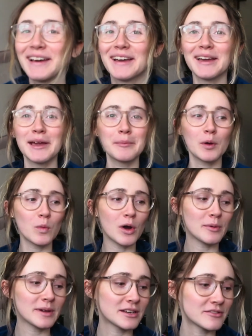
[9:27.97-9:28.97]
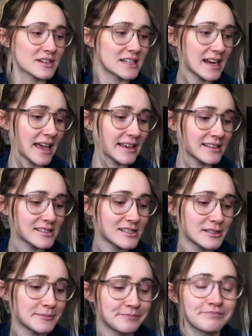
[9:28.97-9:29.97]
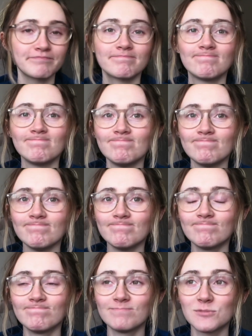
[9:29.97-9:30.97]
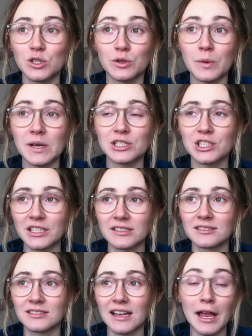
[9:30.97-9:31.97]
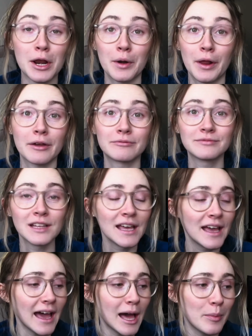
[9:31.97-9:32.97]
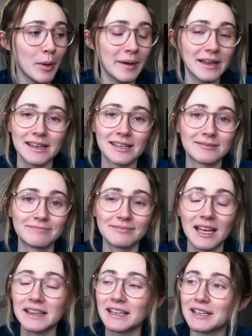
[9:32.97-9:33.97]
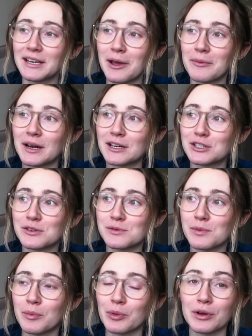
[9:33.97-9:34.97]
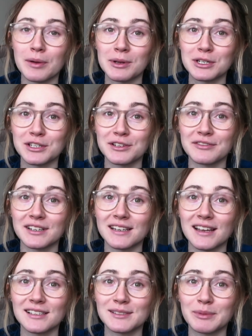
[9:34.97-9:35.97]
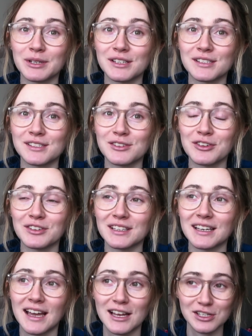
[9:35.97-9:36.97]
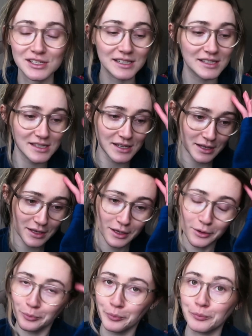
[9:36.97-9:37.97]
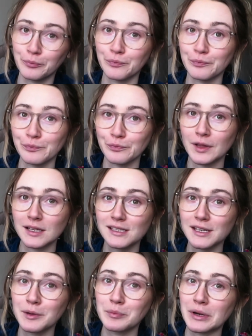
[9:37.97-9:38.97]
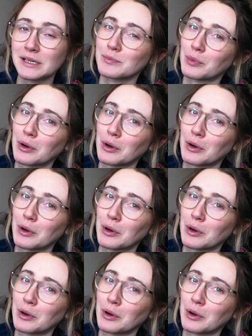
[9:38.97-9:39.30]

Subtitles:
What are we going to read next? It's a good question. I don't know. I'll pop back in and let you know when I choose what book I'm actually going to read next, because currently I just need to decompress and